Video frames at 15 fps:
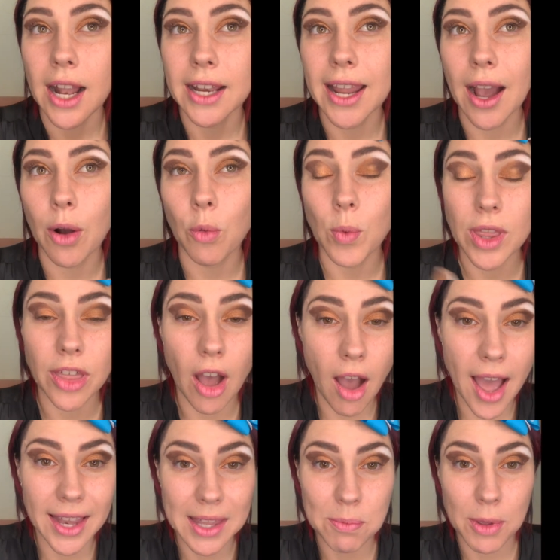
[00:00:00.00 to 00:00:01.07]
Now, with a
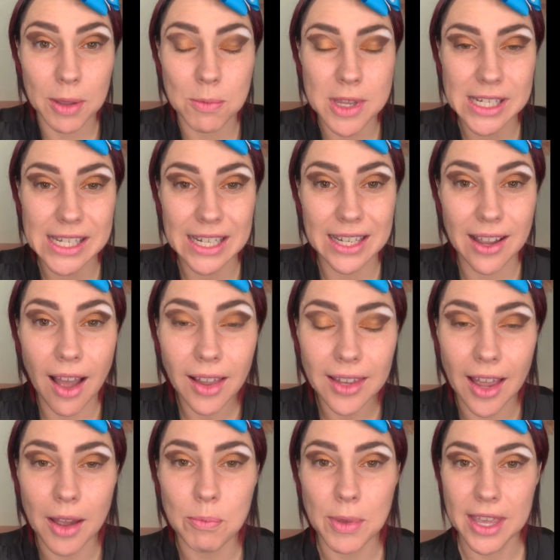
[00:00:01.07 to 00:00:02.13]
highly pigmented
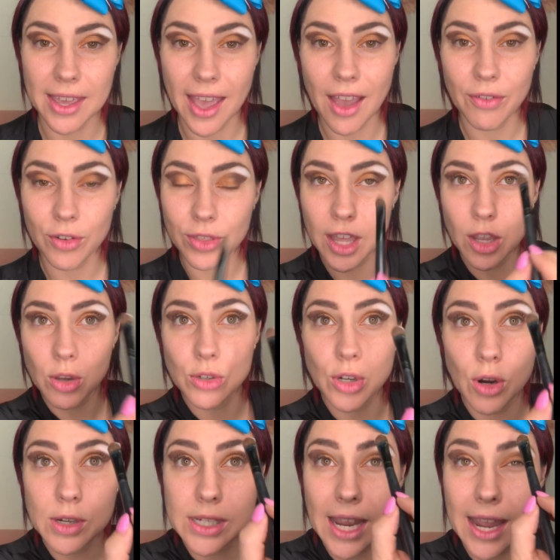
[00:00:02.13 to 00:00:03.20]
color, be careful that you
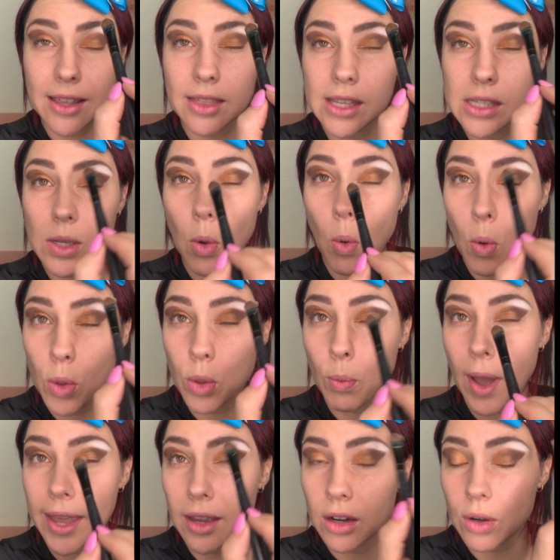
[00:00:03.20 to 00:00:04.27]
don't take this all the
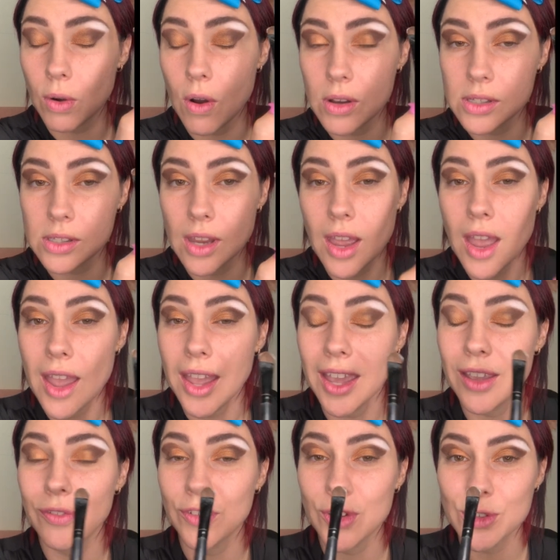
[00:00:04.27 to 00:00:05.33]
way across.
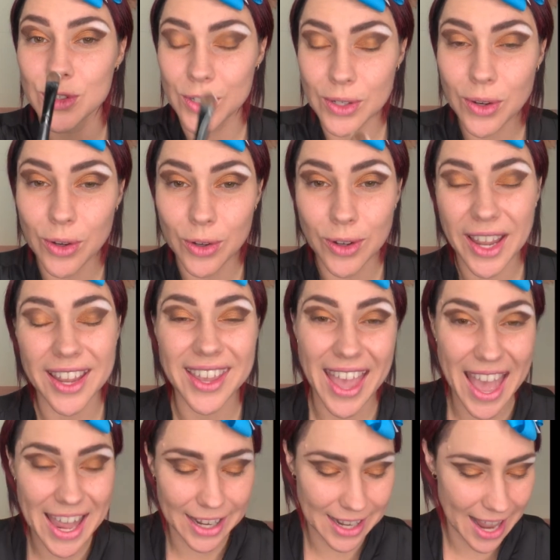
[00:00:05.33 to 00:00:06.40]
If you do, it
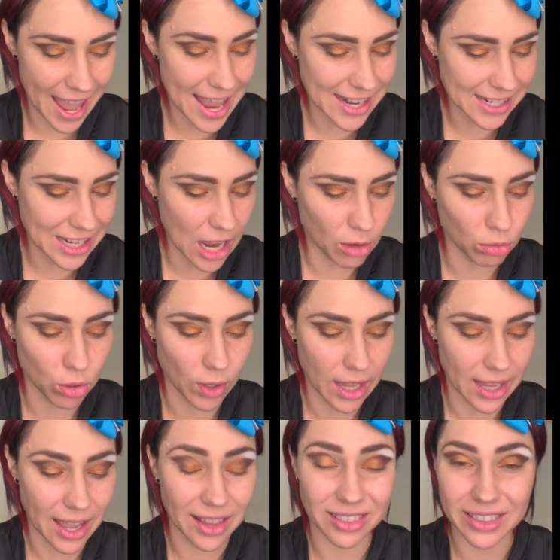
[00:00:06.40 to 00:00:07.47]
can end up
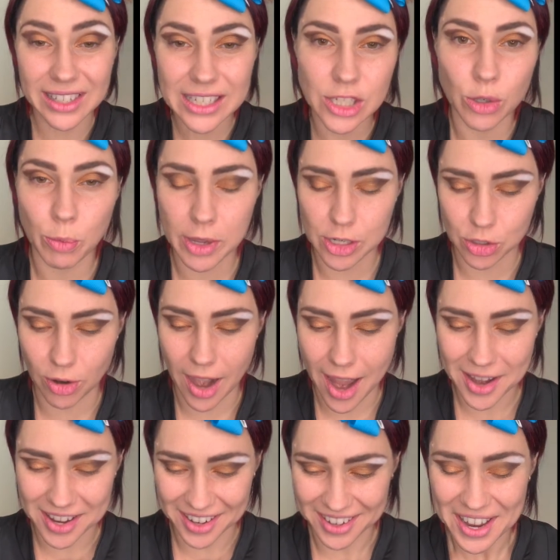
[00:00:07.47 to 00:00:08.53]
looking a little bit
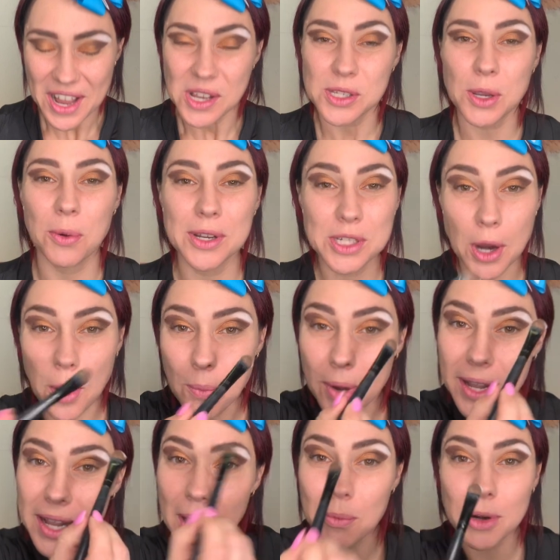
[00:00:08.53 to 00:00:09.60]
drag. So we don't
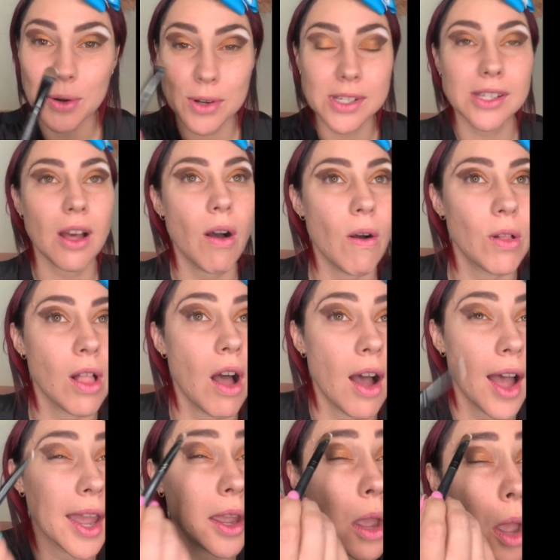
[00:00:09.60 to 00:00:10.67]
want to come across the whole
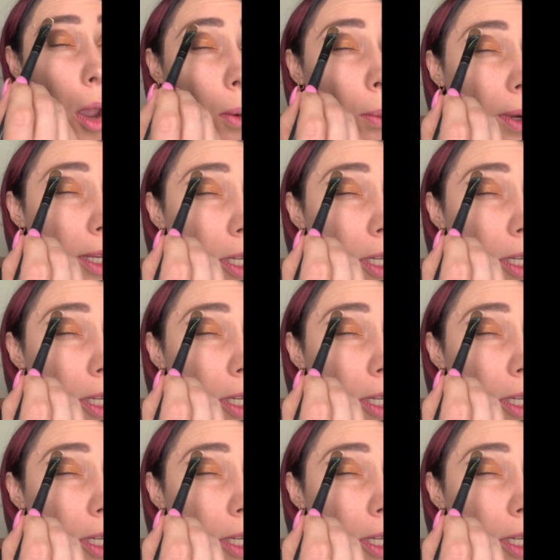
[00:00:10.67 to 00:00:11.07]
eye. We